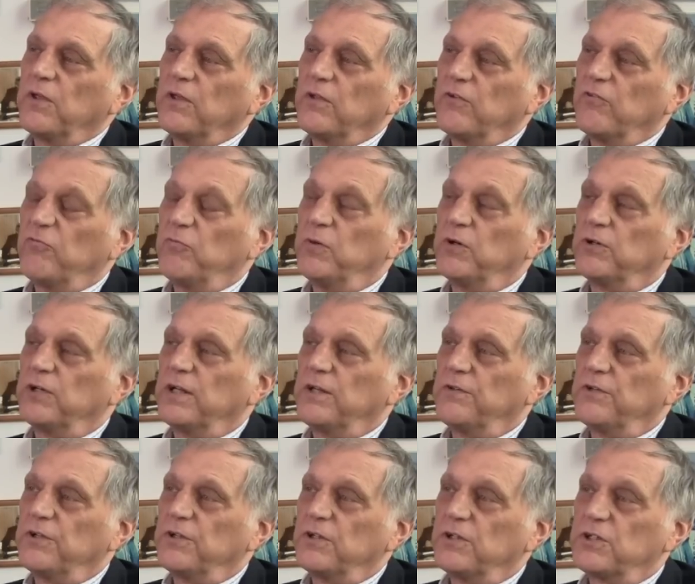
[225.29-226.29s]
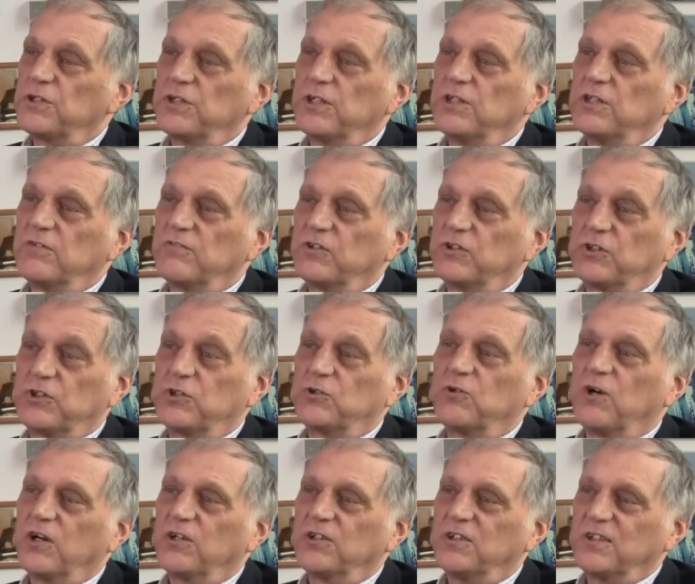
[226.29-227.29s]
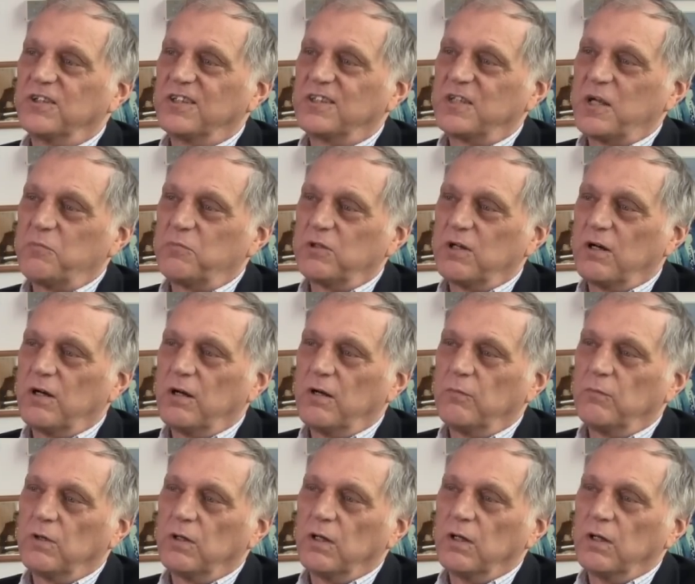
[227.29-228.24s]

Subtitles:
you've built in the seeds of its destruction at the same time.